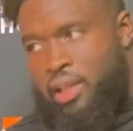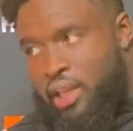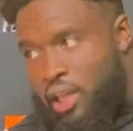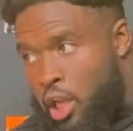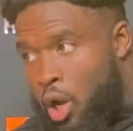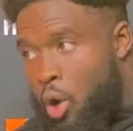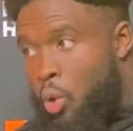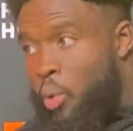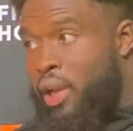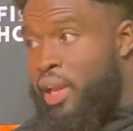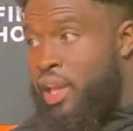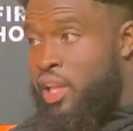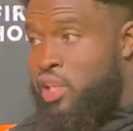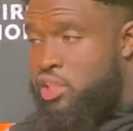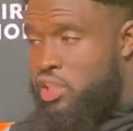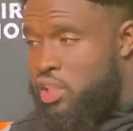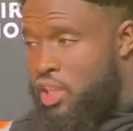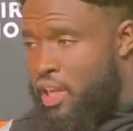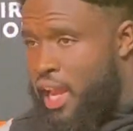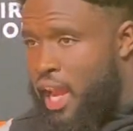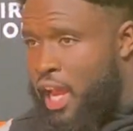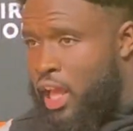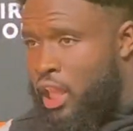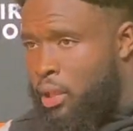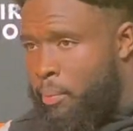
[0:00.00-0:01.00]
Going into
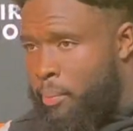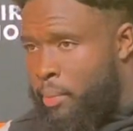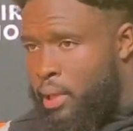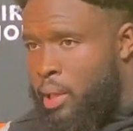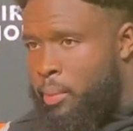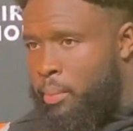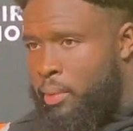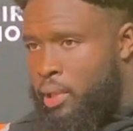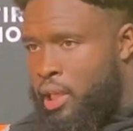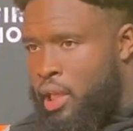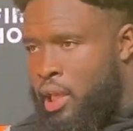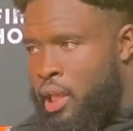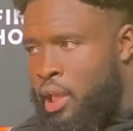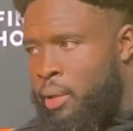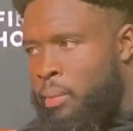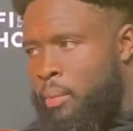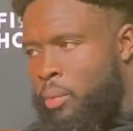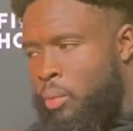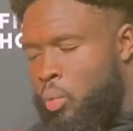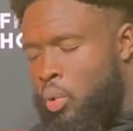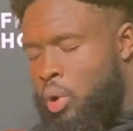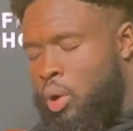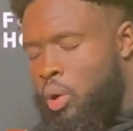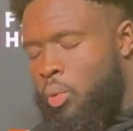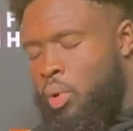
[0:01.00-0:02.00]
the Alabama game,
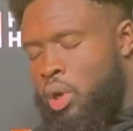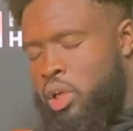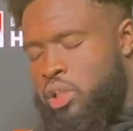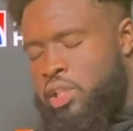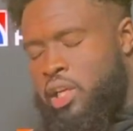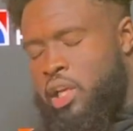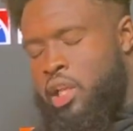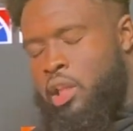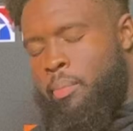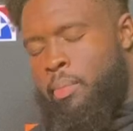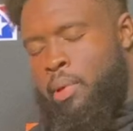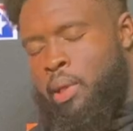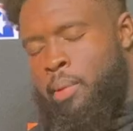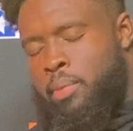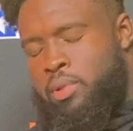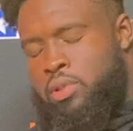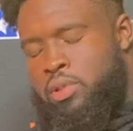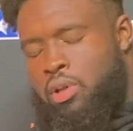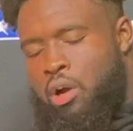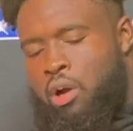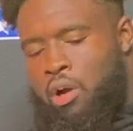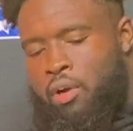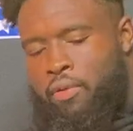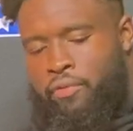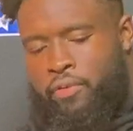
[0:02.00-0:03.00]
I want to watch Alabama's
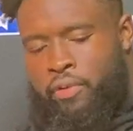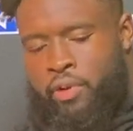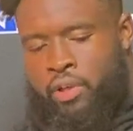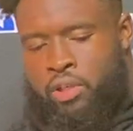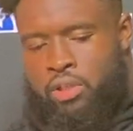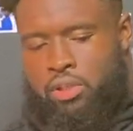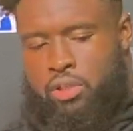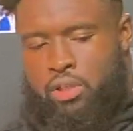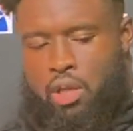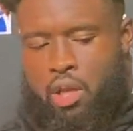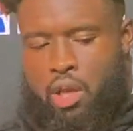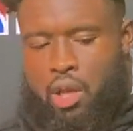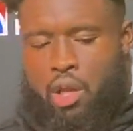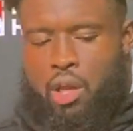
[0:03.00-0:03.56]
offense.